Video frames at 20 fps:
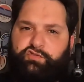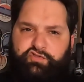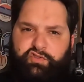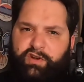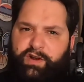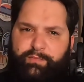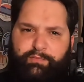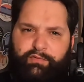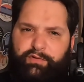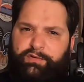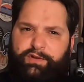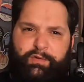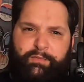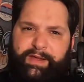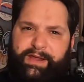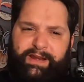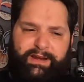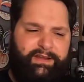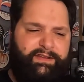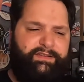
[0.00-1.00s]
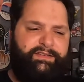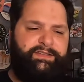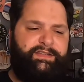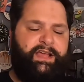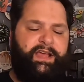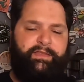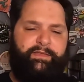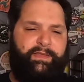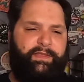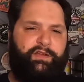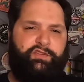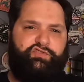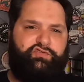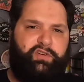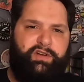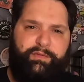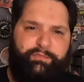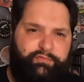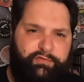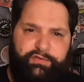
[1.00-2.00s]
trying to brew New England. They're not
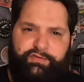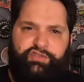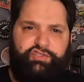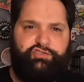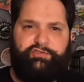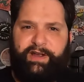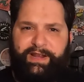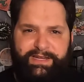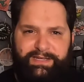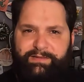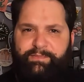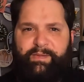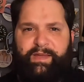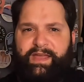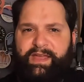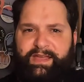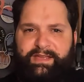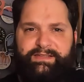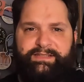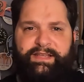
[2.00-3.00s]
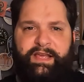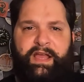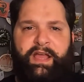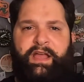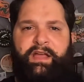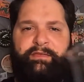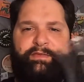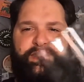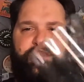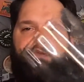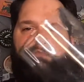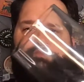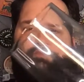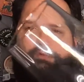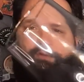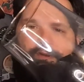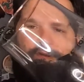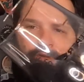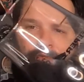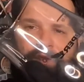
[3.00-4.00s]
trying to brew trend beers. They're not
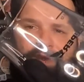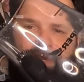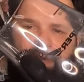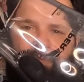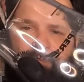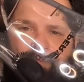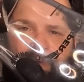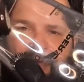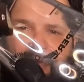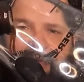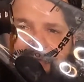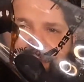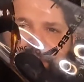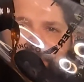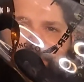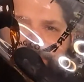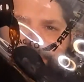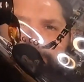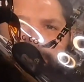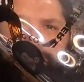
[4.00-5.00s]
brewing New England pales or